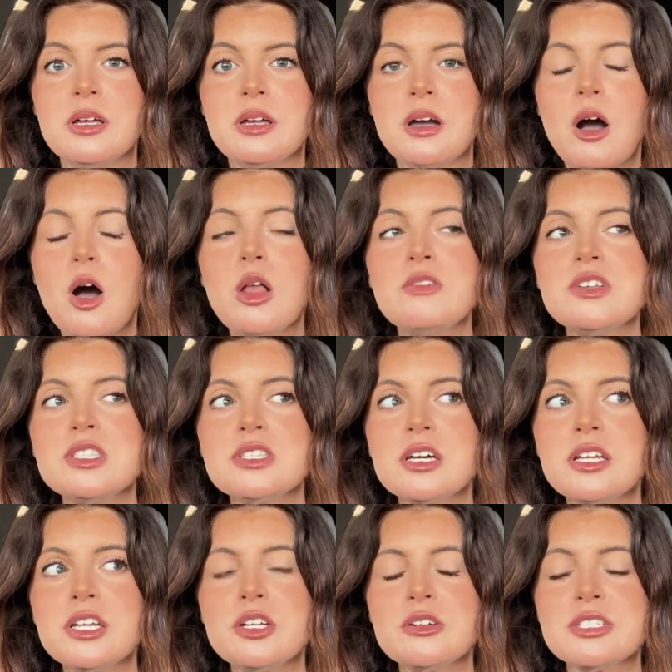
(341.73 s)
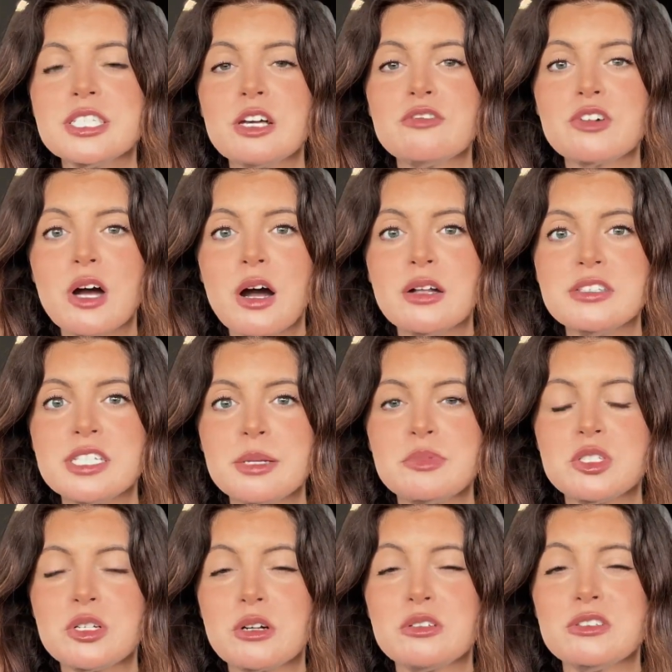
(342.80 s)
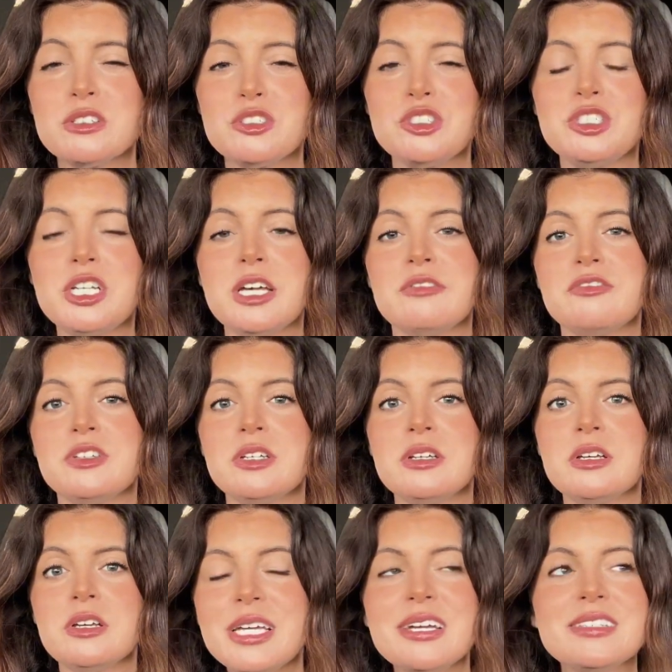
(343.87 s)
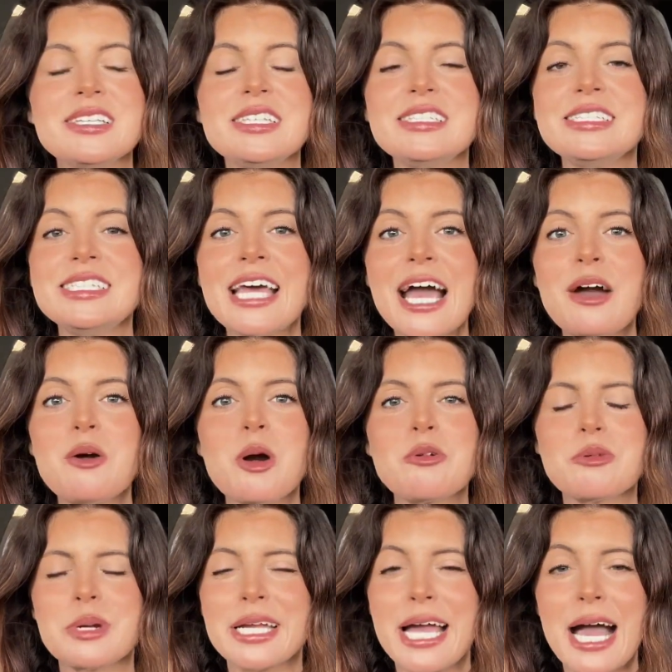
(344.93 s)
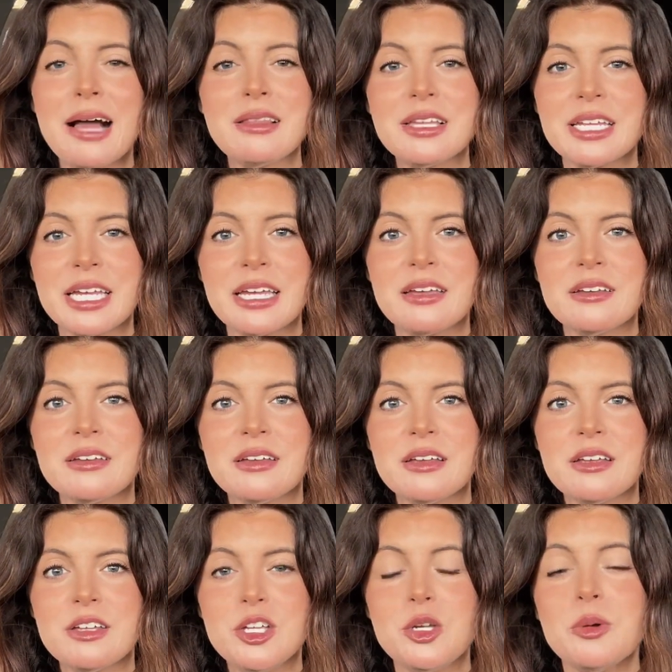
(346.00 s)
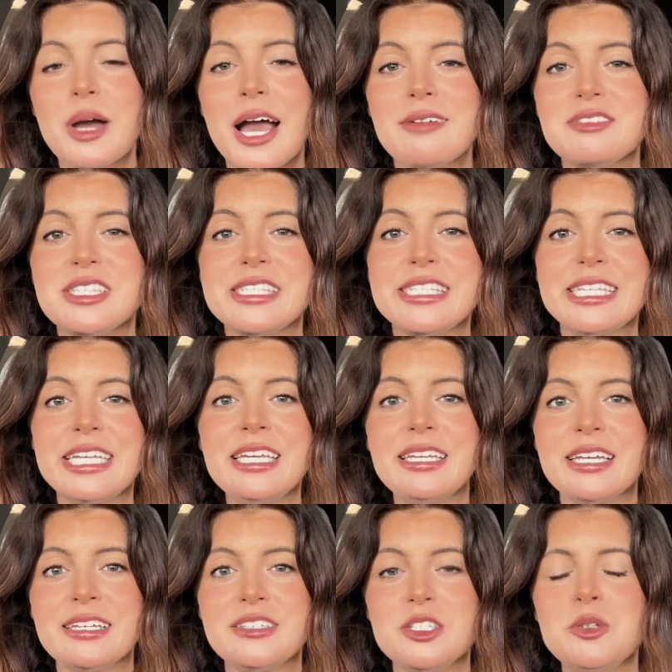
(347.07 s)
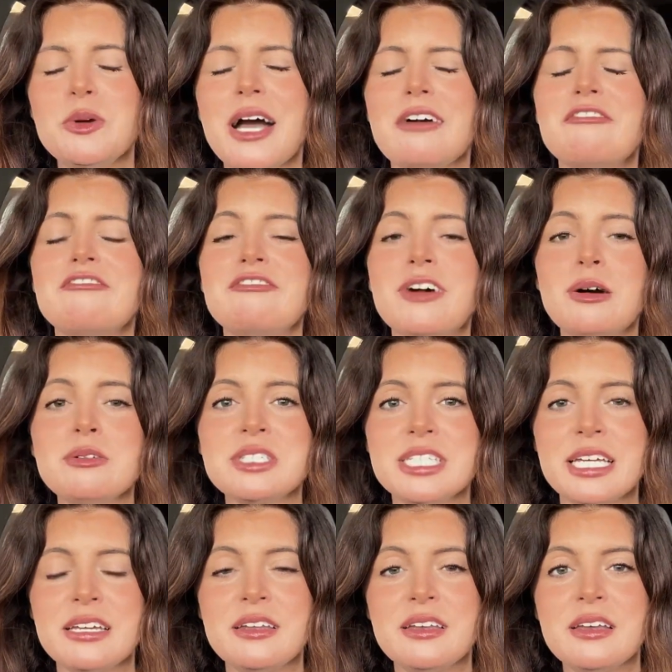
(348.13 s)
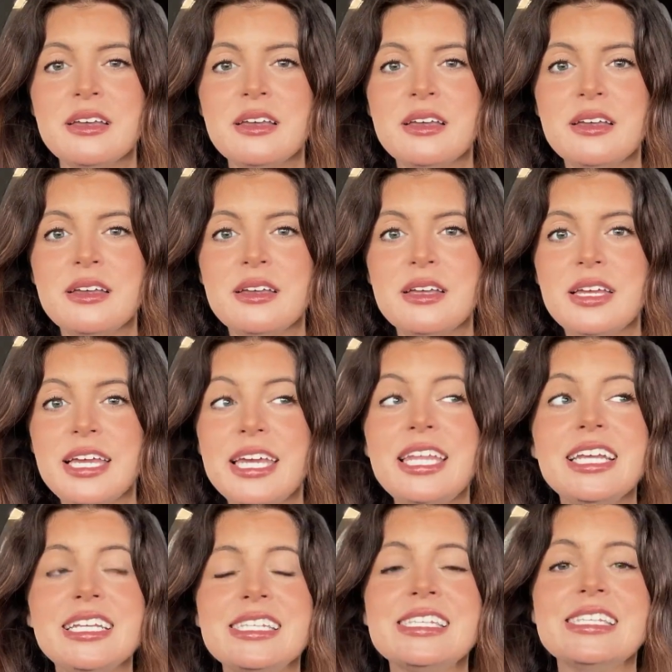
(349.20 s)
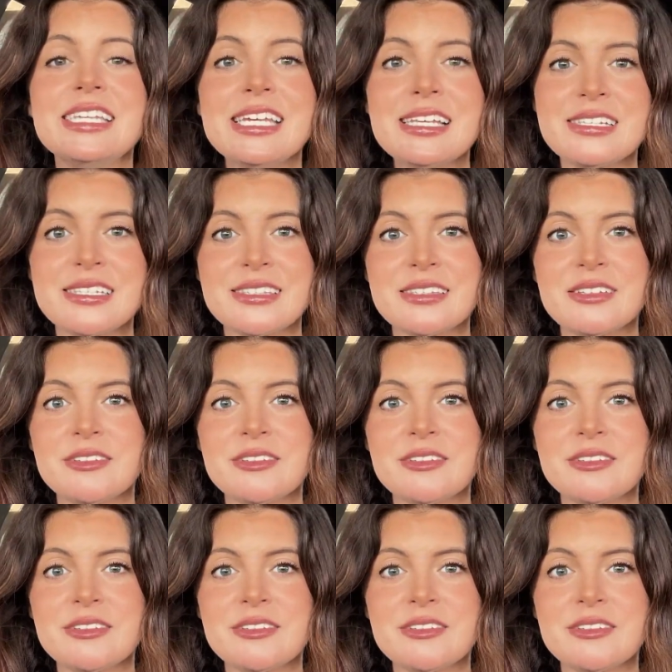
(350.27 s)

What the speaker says: all of a sudden your self-concept starts to shift because it's now a reality. You have seen it. You have felt it. It exists.